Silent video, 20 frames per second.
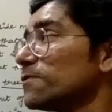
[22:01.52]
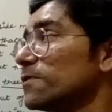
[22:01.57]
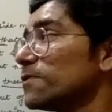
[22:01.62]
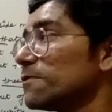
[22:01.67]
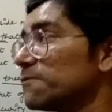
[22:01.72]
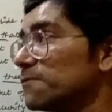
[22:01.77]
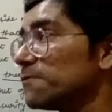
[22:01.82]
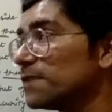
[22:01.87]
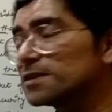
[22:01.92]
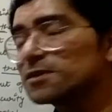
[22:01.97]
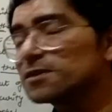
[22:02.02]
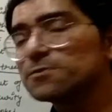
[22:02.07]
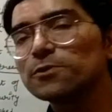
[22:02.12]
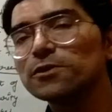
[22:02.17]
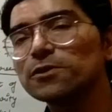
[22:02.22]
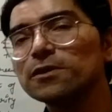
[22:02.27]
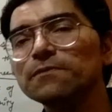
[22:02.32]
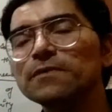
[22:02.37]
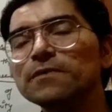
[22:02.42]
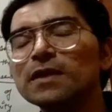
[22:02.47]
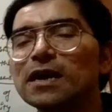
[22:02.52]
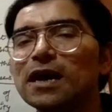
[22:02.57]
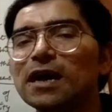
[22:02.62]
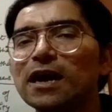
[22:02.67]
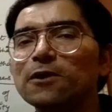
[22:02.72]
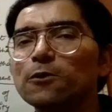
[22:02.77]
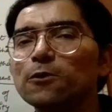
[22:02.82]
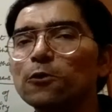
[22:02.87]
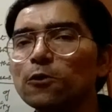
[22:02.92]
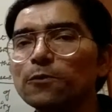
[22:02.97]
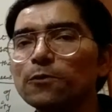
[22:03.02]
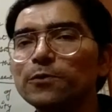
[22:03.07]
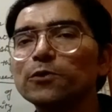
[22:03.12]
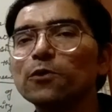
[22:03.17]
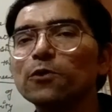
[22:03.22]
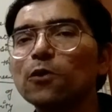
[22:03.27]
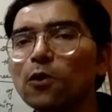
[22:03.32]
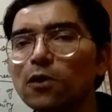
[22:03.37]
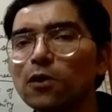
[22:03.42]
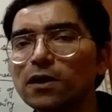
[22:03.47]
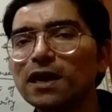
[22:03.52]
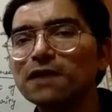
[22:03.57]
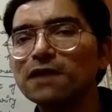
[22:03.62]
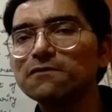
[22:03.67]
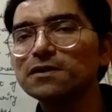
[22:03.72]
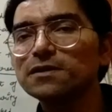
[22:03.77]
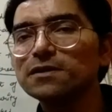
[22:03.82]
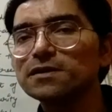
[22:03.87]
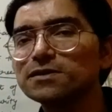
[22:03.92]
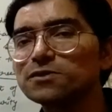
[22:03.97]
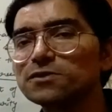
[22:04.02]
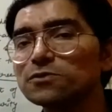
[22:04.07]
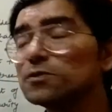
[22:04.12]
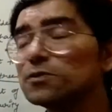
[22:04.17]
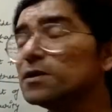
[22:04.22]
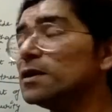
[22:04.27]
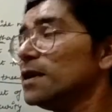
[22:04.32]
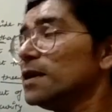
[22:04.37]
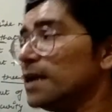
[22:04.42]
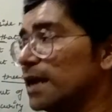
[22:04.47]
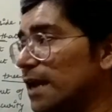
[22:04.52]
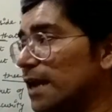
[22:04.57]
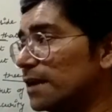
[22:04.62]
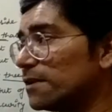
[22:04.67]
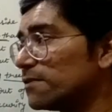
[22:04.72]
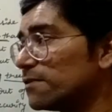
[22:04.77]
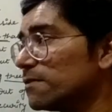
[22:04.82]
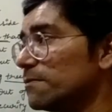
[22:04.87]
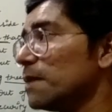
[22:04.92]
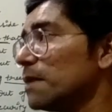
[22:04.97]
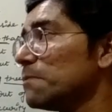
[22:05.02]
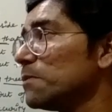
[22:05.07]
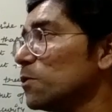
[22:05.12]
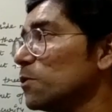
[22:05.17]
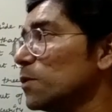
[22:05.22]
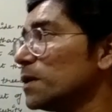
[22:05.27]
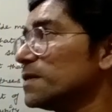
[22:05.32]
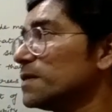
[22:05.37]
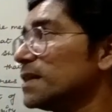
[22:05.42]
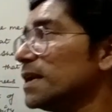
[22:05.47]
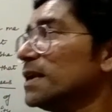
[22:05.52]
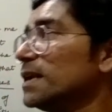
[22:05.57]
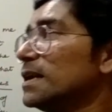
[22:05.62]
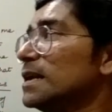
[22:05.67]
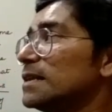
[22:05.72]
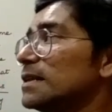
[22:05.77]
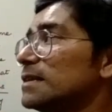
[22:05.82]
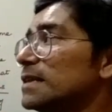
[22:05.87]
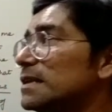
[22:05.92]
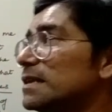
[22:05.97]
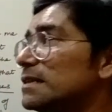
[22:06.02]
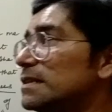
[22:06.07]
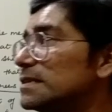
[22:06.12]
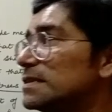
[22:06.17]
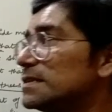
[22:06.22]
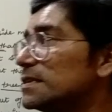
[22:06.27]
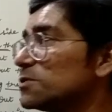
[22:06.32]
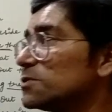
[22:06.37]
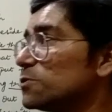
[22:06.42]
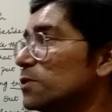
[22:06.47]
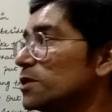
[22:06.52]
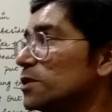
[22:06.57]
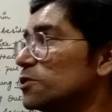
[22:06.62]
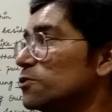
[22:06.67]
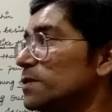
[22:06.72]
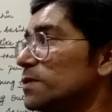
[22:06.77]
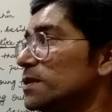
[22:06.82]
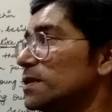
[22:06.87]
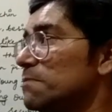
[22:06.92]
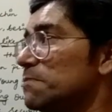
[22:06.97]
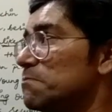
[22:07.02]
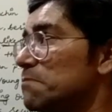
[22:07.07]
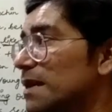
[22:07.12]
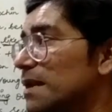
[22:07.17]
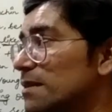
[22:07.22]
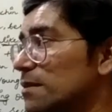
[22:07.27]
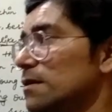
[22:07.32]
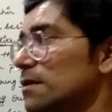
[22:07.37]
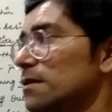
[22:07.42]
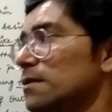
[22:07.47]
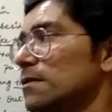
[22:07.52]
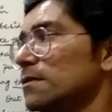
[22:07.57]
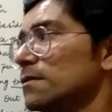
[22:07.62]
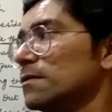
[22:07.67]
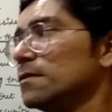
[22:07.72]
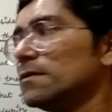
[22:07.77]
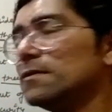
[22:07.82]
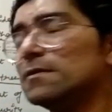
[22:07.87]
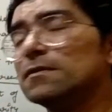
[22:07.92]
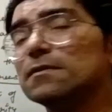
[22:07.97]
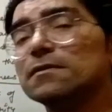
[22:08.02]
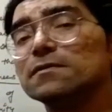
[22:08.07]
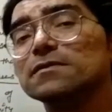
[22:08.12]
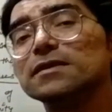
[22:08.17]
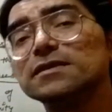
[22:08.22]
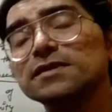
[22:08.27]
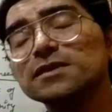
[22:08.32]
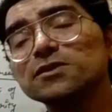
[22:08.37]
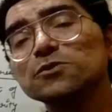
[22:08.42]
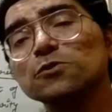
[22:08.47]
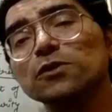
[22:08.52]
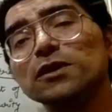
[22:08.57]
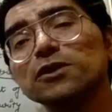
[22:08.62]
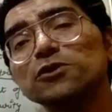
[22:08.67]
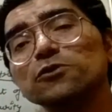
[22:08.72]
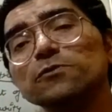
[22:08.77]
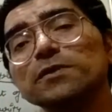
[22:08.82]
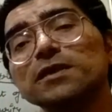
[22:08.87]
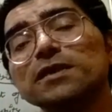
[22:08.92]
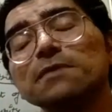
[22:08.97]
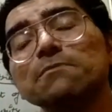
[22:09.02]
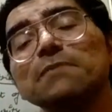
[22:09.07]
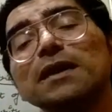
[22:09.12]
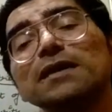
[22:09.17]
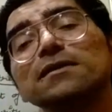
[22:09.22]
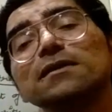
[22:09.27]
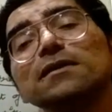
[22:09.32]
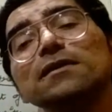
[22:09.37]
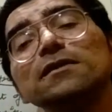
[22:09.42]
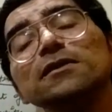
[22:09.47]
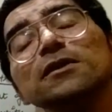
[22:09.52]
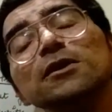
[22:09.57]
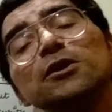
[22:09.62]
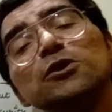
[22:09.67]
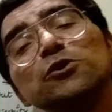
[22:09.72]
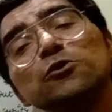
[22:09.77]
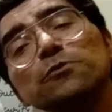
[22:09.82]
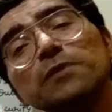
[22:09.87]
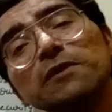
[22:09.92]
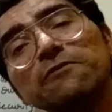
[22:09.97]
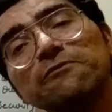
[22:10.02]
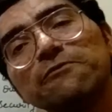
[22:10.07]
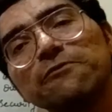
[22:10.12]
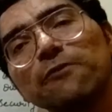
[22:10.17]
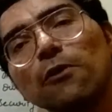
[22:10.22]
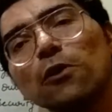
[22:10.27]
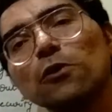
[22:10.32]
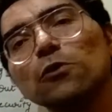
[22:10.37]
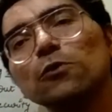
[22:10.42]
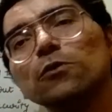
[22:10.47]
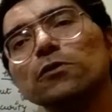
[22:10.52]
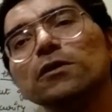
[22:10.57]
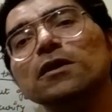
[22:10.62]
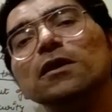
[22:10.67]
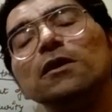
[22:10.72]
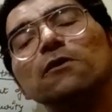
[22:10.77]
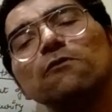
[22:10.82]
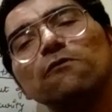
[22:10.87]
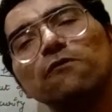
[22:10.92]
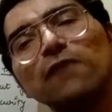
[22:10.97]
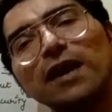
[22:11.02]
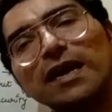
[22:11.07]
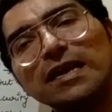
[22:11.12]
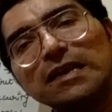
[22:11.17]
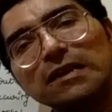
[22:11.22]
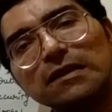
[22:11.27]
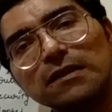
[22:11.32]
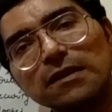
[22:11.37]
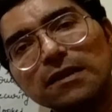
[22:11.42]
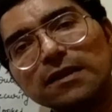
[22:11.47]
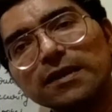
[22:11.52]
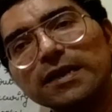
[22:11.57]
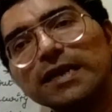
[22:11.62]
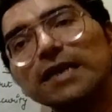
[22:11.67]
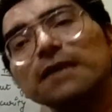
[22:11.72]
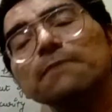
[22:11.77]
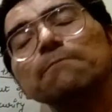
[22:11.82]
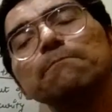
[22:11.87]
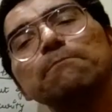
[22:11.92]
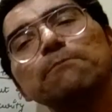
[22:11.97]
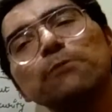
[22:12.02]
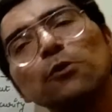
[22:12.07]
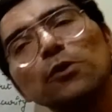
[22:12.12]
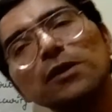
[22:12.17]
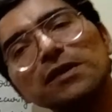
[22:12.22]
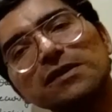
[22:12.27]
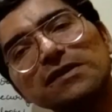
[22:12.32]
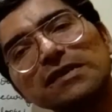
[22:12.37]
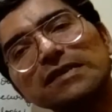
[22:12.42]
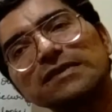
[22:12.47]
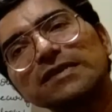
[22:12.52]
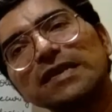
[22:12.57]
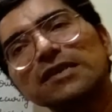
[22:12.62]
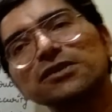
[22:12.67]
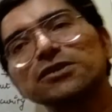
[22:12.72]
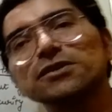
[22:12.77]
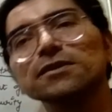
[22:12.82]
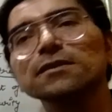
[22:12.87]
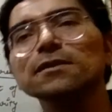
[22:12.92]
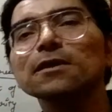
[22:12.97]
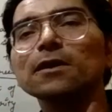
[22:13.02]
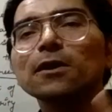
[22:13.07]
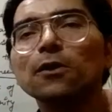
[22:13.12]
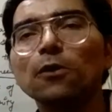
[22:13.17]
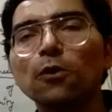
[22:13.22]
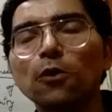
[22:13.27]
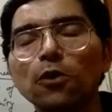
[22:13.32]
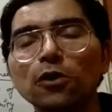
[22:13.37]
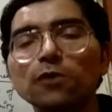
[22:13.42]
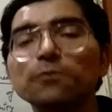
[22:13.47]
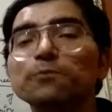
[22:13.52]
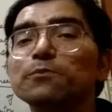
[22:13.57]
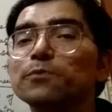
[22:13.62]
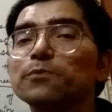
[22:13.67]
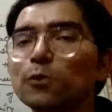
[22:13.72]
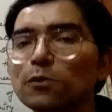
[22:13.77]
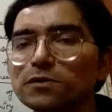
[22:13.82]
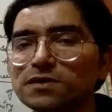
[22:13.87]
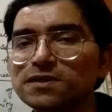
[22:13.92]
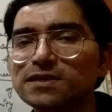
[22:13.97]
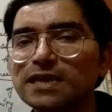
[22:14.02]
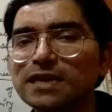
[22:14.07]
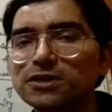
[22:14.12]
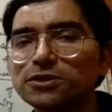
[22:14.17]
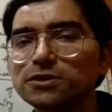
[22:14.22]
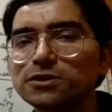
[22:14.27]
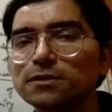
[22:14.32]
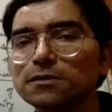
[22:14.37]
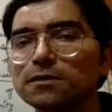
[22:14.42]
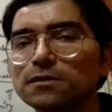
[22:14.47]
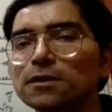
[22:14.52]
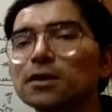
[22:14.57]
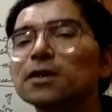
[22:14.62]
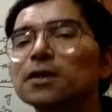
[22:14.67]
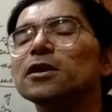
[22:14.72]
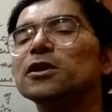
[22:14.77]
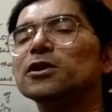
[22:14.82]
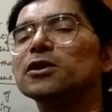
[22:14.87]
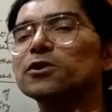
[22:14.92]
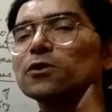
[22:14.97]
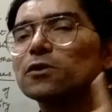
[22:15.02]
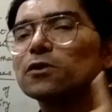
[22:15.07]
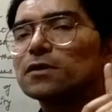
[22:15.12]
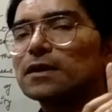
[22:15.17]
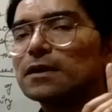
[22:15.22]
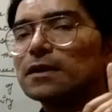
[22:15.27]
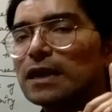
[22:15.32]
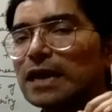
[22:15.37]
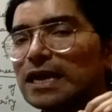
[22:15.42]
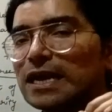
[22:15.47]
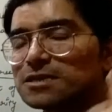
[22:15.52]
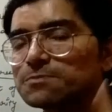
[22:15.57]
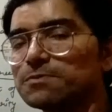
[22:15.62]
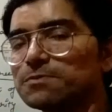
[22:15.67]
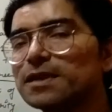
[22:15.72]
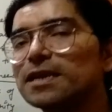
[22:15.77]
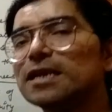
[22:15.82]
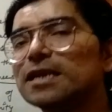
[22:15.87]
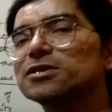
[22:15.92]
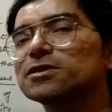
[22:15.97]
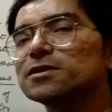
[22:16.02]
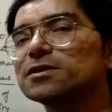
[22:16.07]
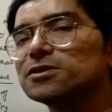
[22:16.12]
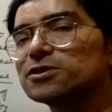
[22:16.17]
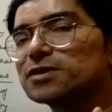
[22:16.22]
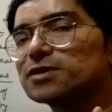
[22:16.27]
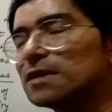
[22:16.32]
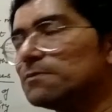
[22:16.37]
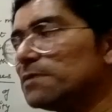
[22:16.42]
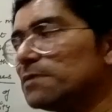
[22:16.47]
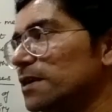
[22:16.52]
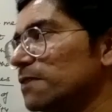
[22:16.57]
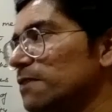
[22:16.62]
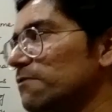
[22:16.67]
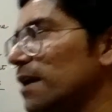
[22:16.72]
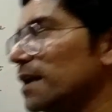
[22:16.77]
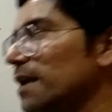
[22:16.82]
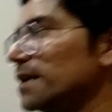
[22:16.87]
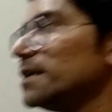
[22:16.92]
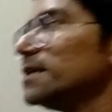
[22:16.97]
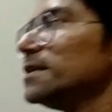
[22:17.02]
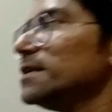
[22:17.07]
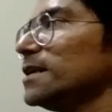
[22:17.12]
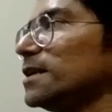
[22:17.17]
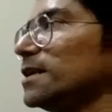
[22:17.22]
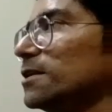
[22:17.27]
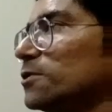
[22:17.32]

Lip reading: of the first poem. I hope you all have understood, and remember one thing, that this is going to be the method. This is going to be the method to be followed while learning poetry section or prose section. Your explanation shall be divided